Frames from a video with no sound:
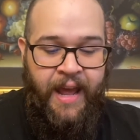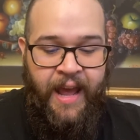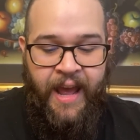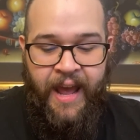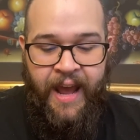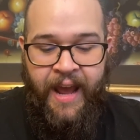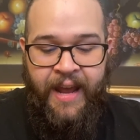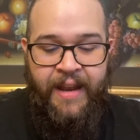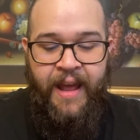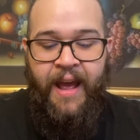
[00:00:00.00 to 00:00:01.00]

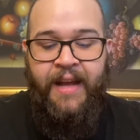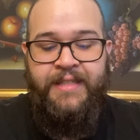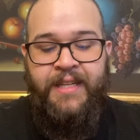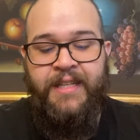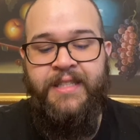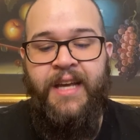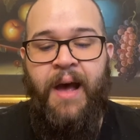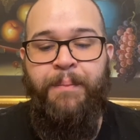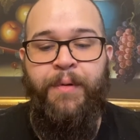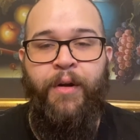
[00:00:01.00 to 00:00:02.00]
And to
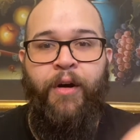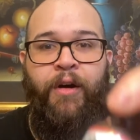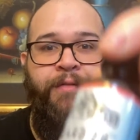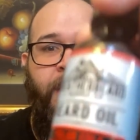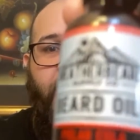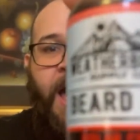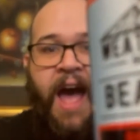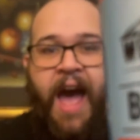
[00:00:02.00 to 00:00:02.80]
top it off, I